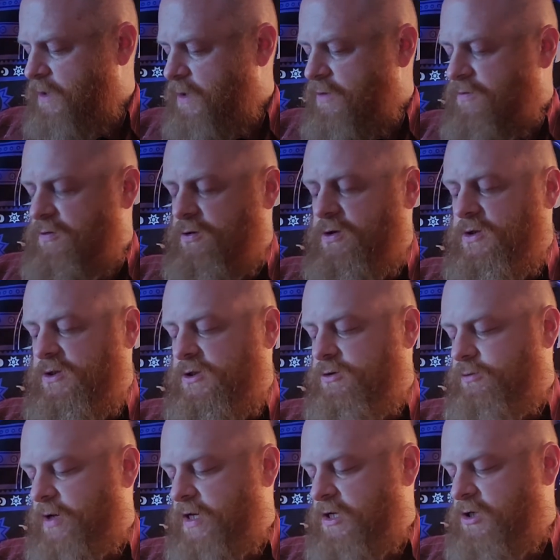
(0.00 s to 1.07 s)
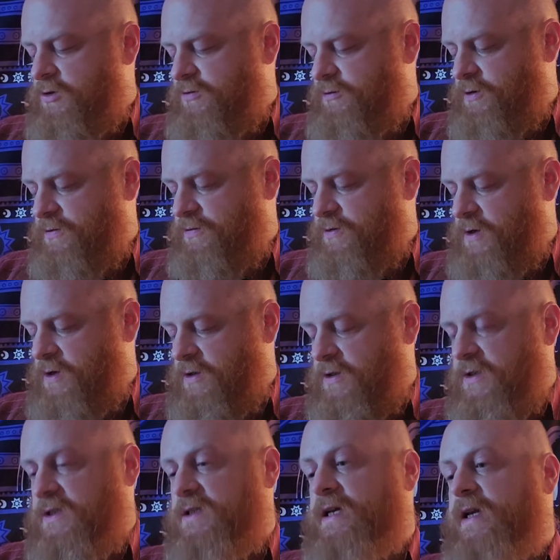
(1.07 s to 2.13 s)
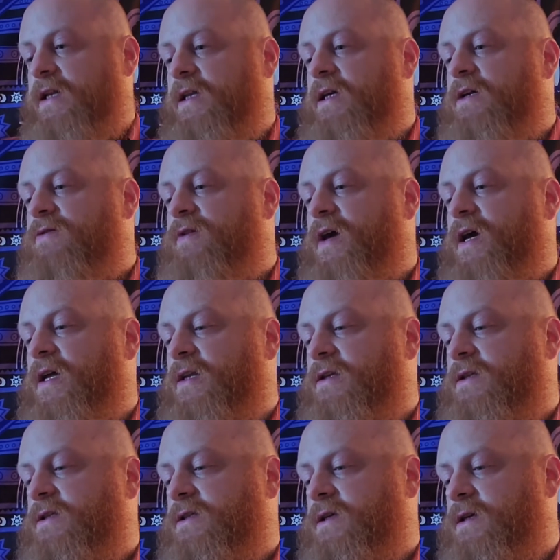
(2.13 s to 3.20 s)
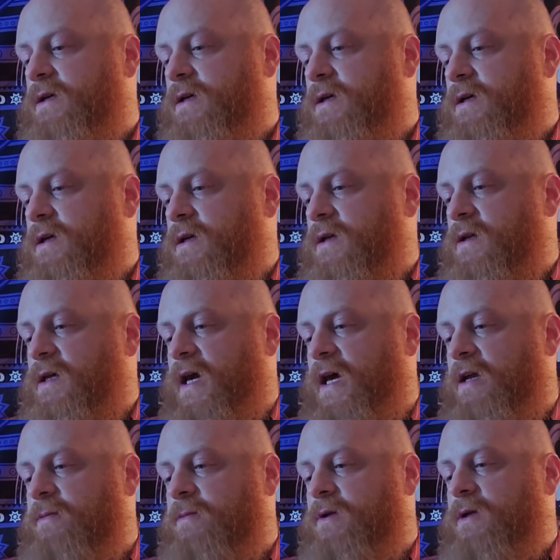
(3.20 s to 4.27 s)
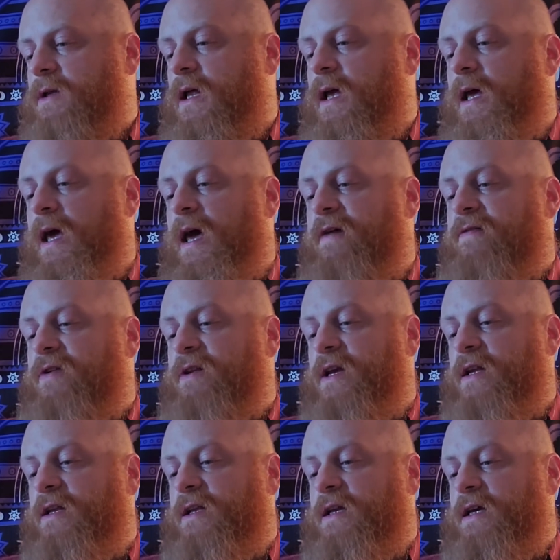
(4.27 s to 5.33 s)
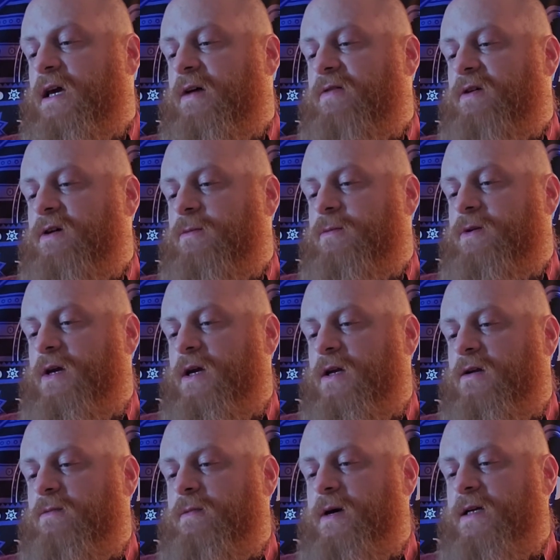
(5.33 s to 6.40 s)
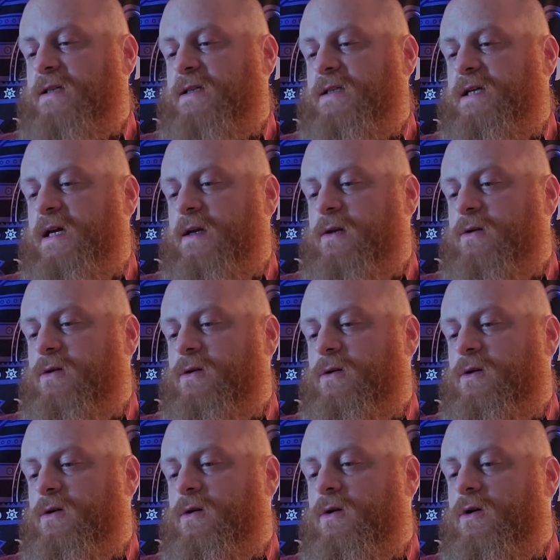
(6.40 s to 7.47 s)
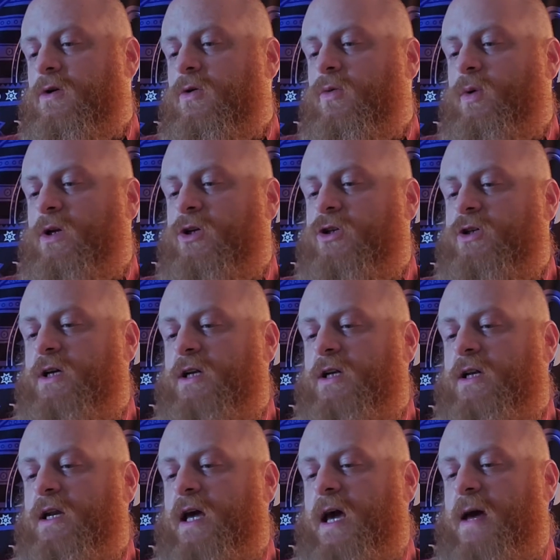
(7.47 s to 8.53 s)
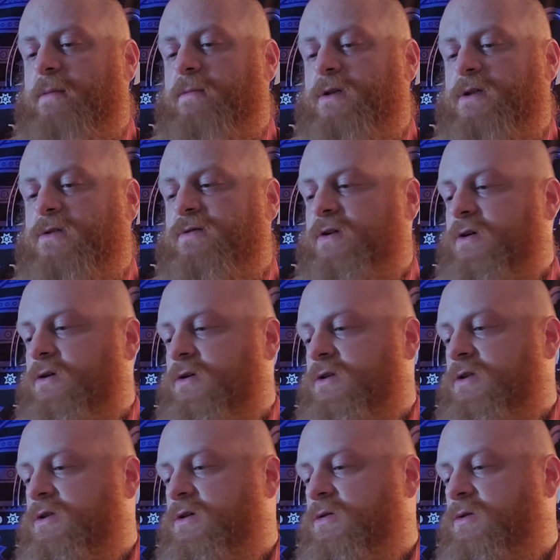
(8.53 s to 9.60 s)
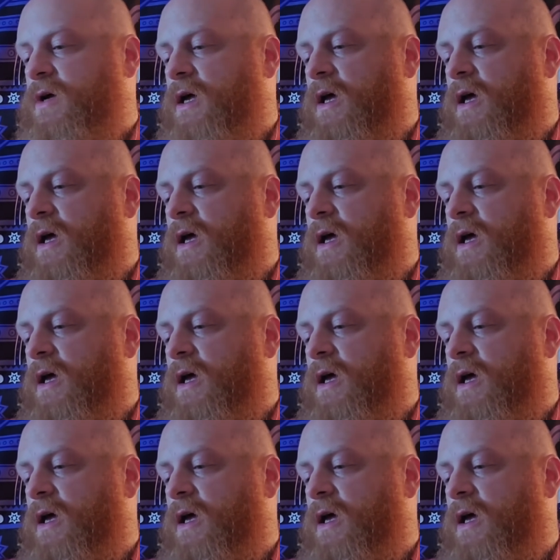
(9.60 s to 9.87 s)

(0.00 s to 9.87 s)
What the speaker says: for the strange footfalls steadily advanced, the animal evidently having obtained my scent, which in an atmosphere so